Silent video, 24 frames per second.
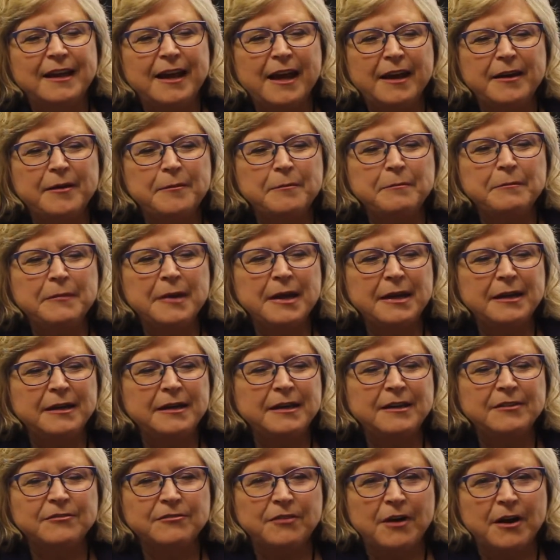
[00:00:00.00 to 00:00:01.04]
and in
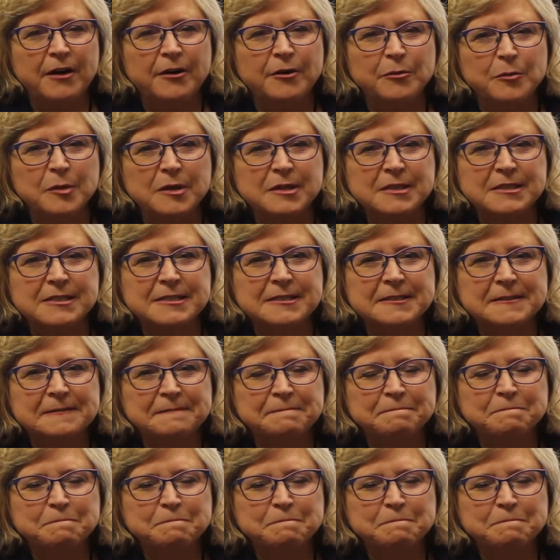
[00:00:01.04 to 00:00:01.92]
many environments.